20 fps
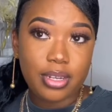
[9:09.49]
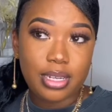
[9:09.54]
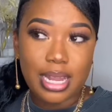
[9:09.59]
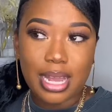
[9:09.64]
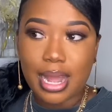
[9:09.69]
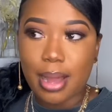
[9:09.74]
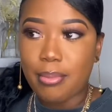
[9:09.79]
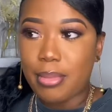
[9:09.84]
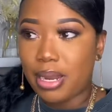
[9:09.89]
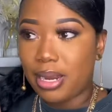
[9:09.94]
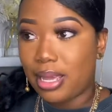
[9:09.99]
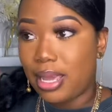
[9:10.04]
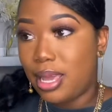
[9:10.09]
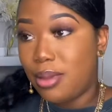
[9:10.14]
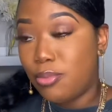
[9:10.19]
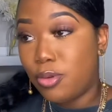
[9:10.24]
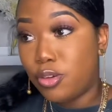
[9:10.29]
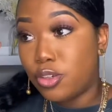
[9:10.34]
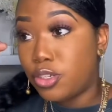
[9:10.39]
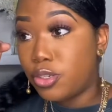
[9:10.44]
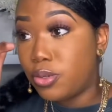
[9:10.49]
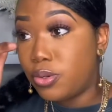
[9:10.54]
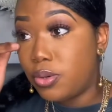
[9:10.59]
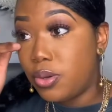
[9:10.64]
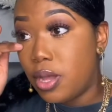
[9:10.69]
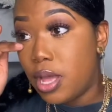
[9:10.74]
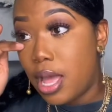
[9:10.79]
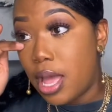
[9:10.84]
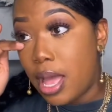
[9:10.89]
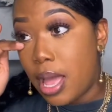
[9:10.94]
like, I'm about to get emotional,
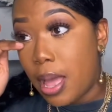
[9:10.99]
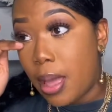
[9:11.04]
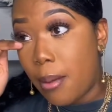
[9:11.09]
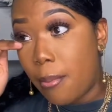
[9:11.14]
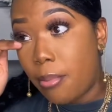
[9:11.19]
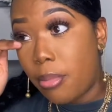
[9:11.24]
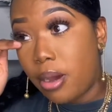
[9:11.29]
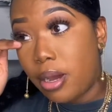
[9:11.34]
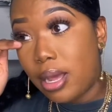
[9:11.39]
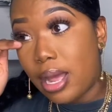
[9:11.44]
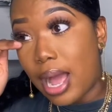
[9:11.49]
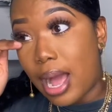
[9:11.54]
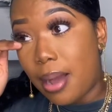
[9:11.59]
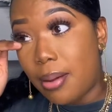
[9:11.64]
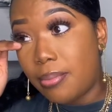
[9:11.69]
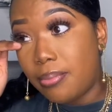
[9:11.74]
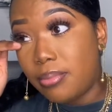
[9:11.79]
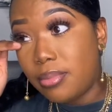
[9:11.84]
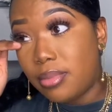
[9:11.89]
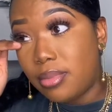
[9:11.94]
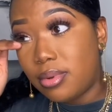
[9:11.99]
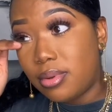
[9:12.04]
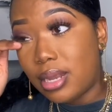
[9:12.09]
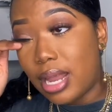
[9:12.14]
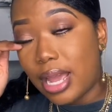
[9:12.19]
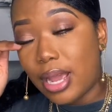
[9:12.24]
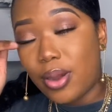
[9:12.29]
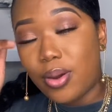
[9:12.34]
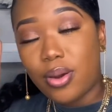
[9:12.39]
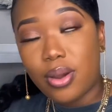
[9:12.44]
but I'm like,